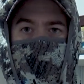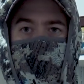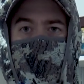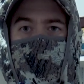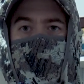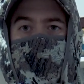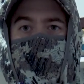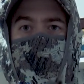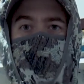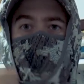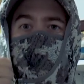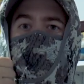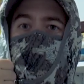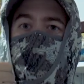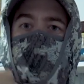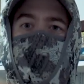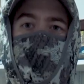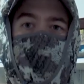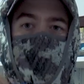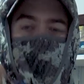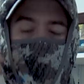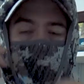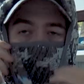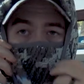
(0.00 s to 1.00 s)
If you zip
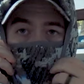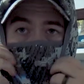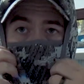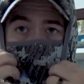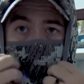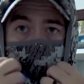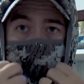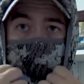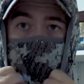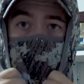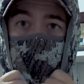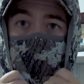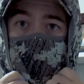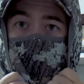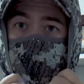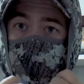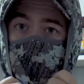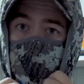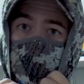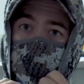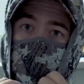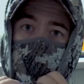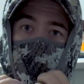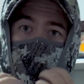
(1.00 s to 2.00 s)
that up all the
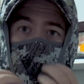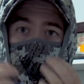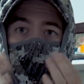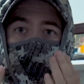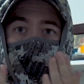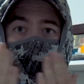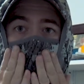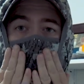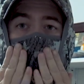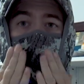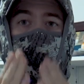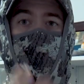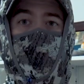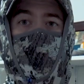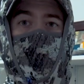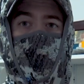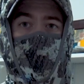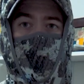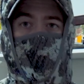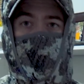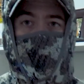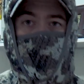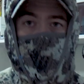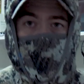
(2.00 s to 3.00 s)
way,
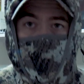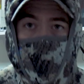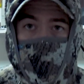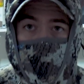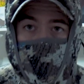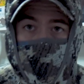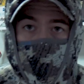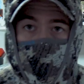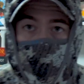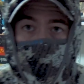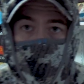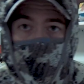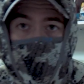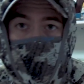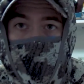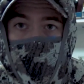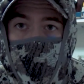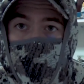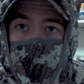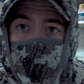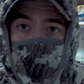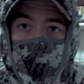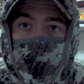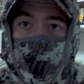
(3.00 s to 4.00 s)
you go into
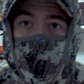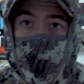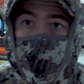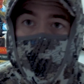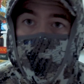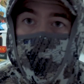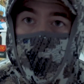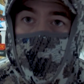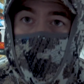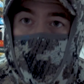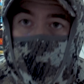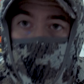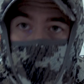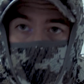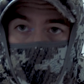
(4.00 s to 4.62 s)
ninja mode,